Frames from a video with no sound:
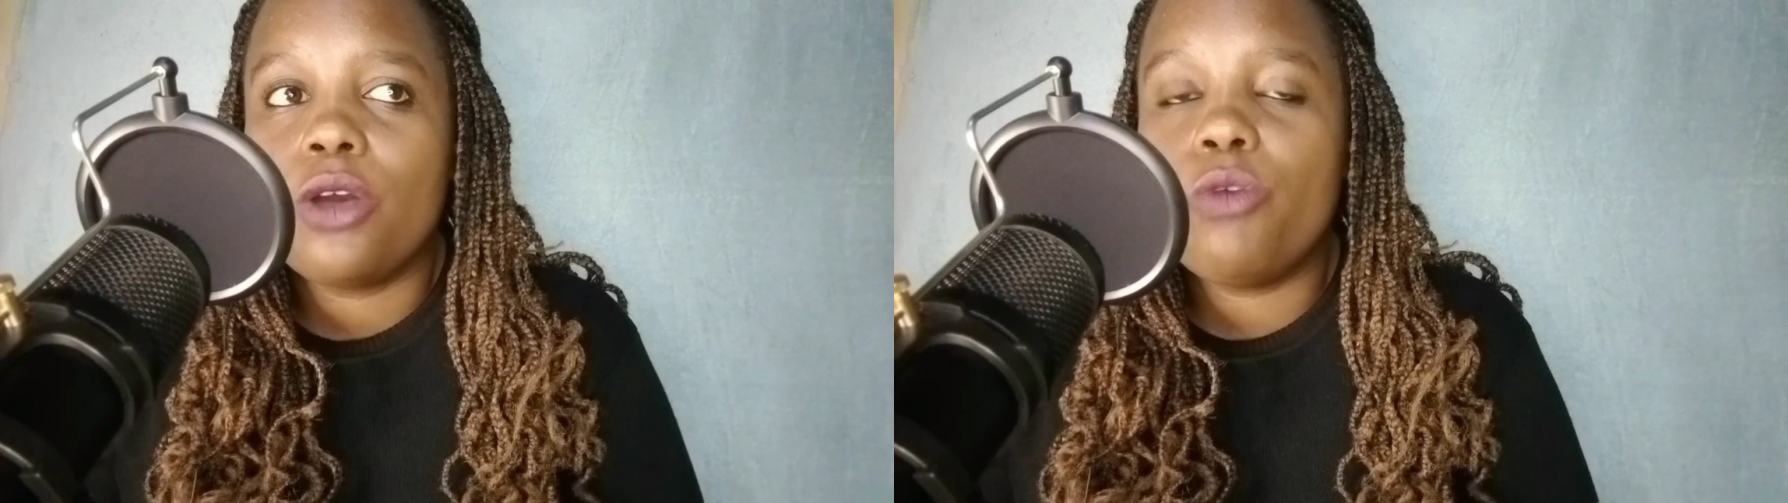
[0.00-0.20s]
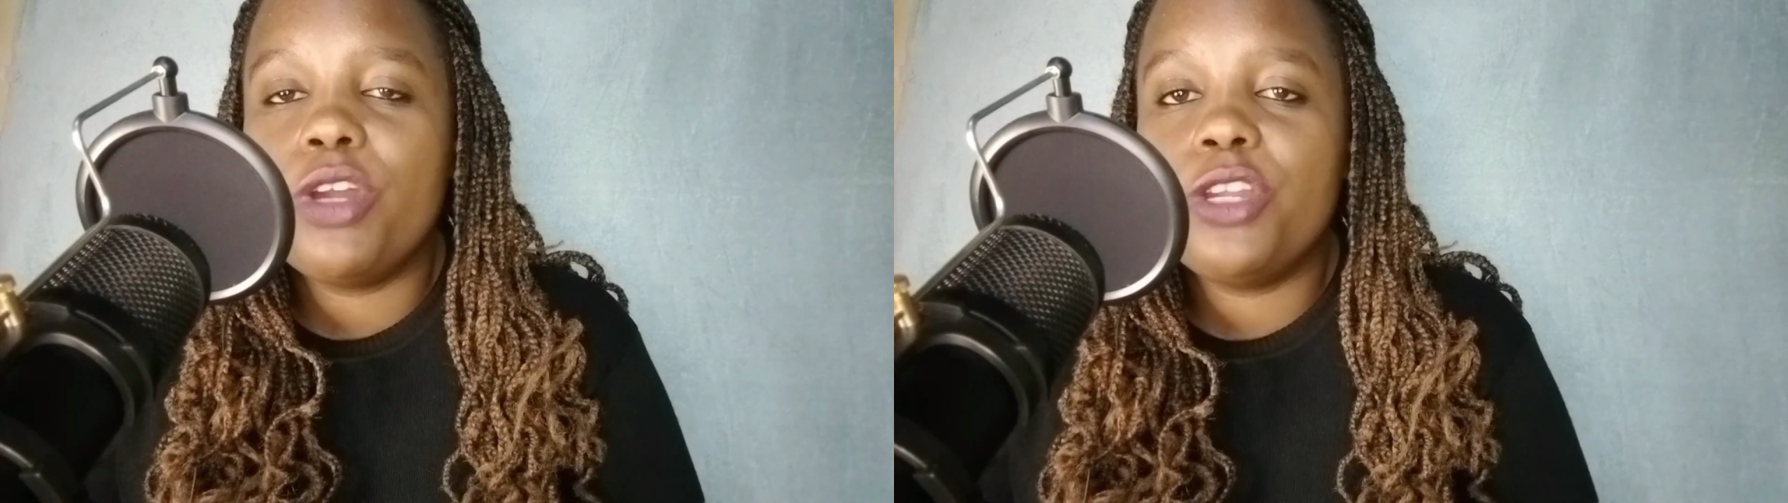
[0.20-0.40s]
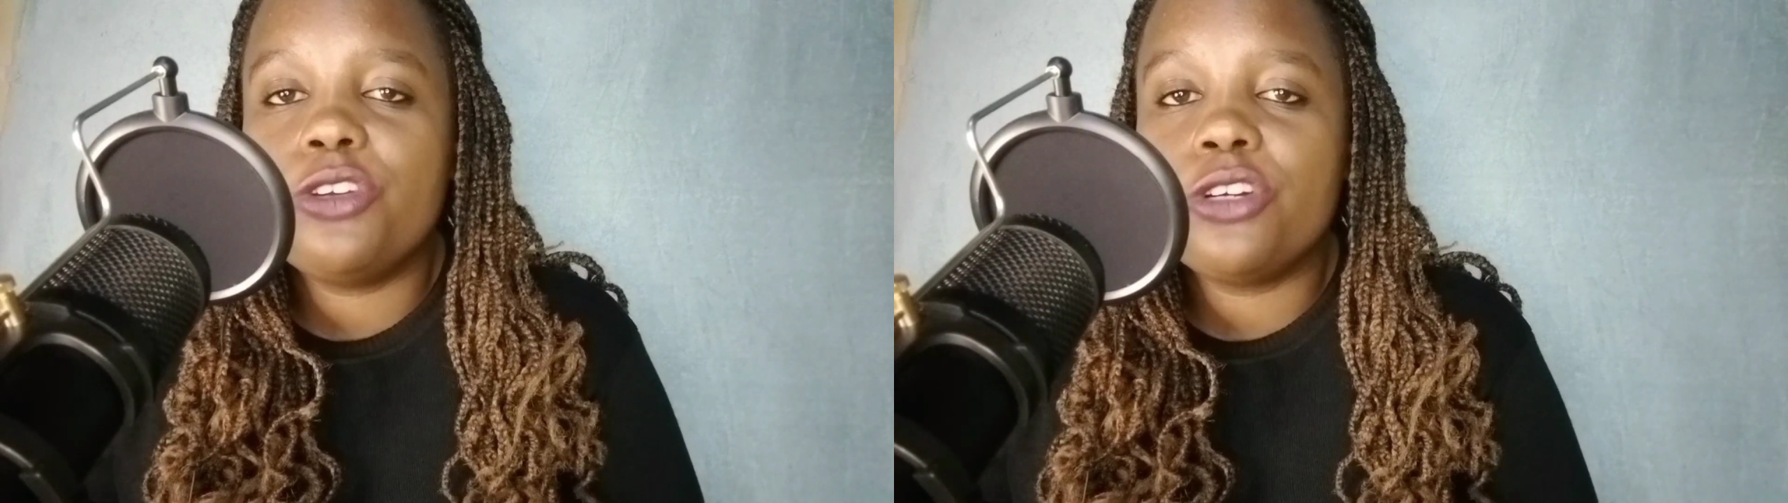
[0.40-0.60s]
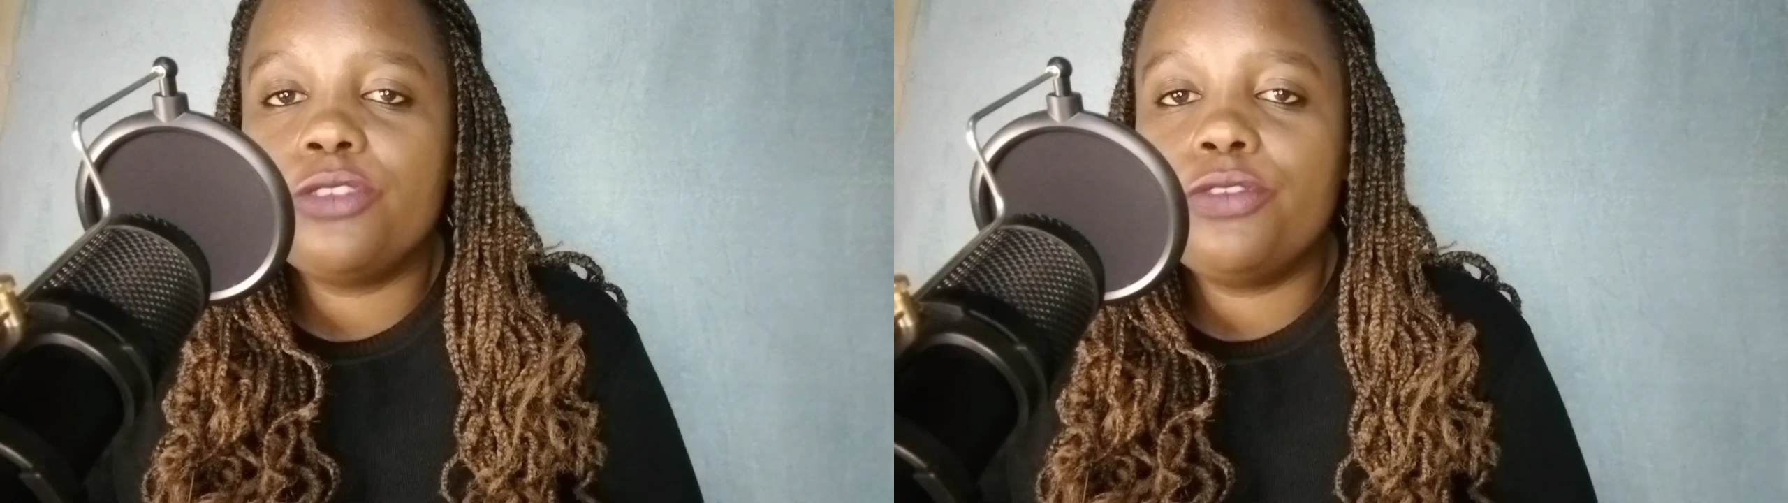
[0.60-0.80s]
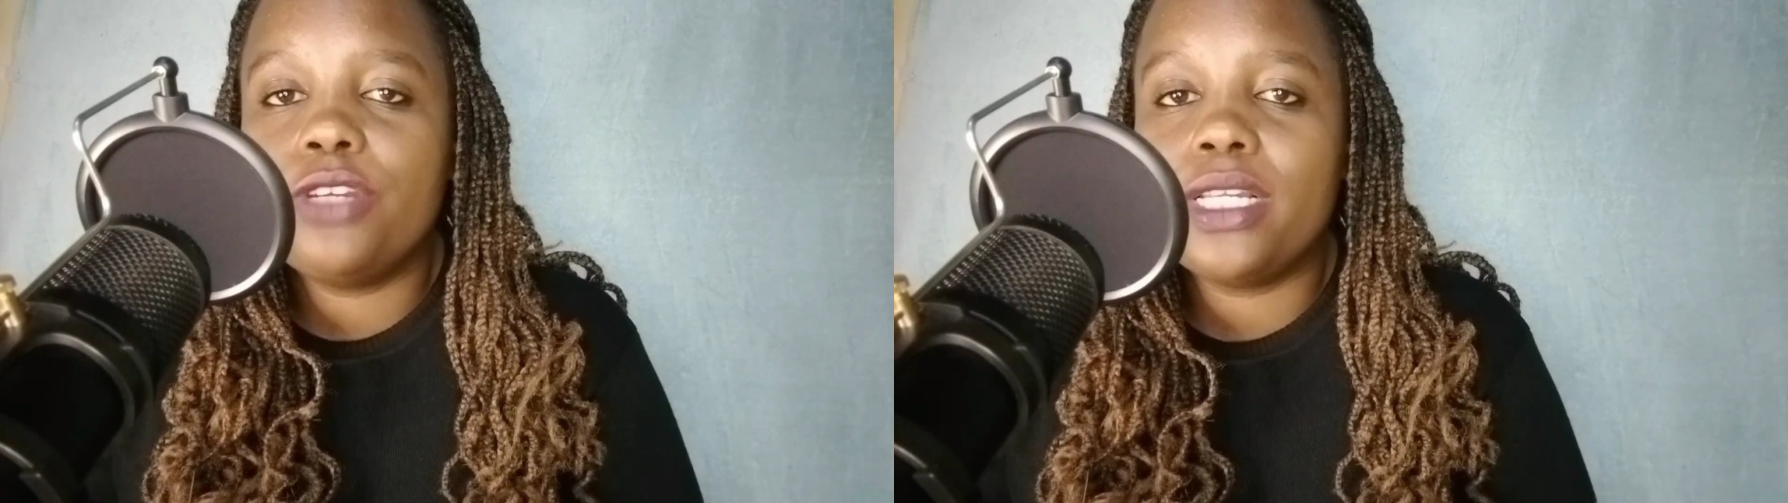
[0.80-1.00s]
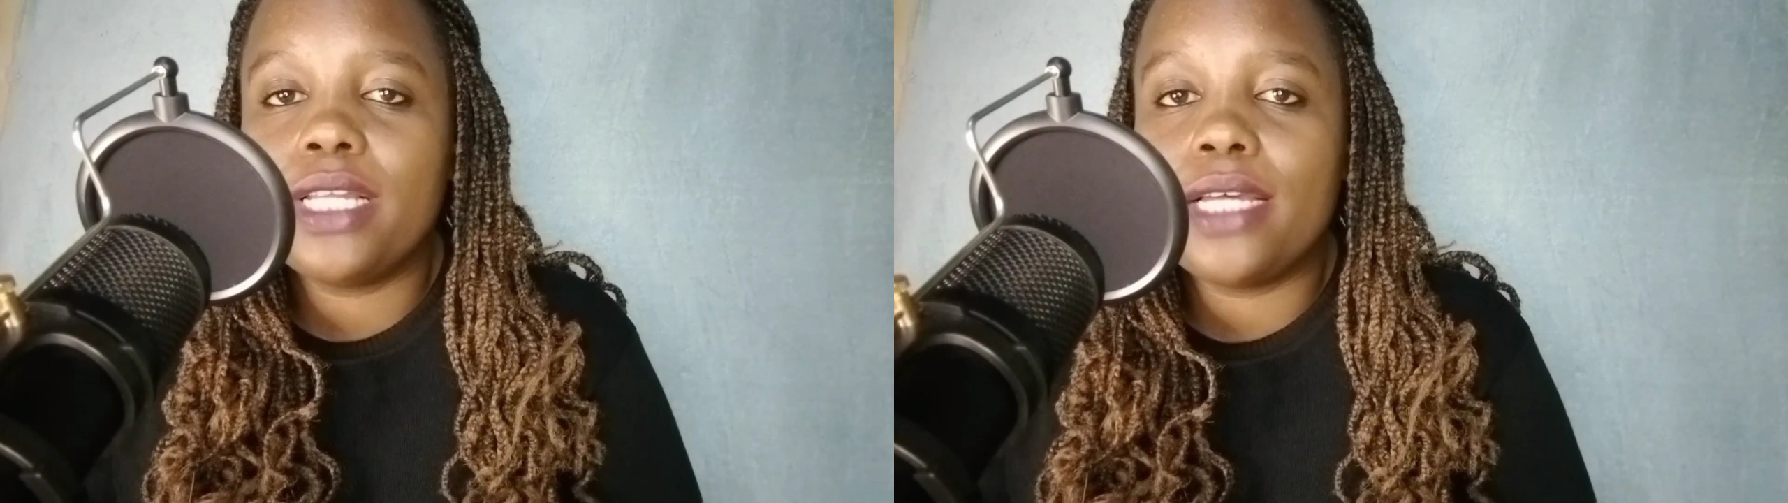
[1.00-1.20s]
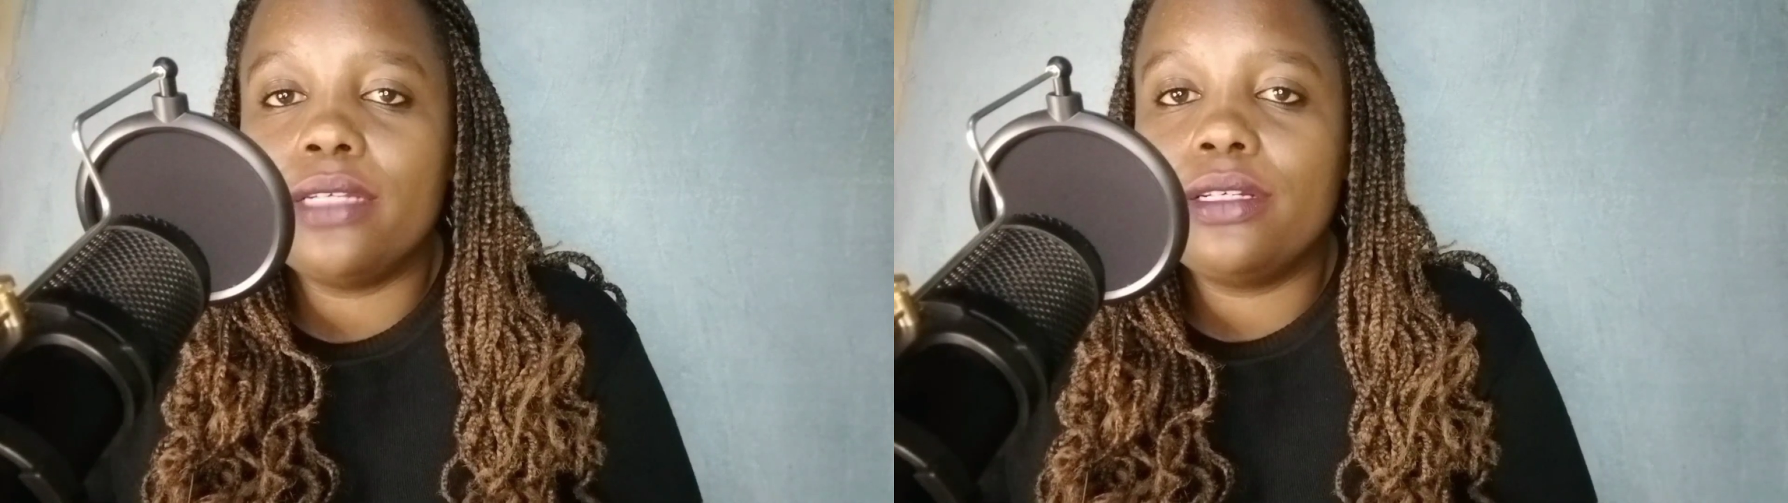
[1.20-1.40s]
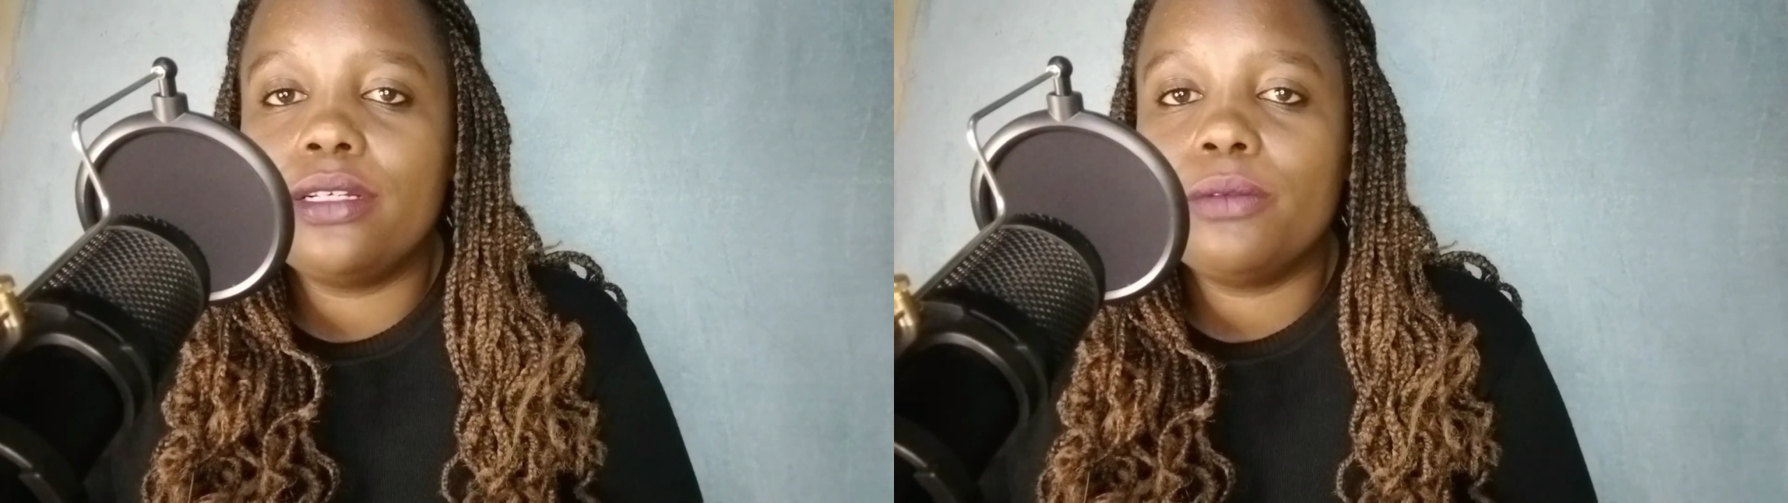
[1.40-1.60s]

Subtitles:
when you don't feel like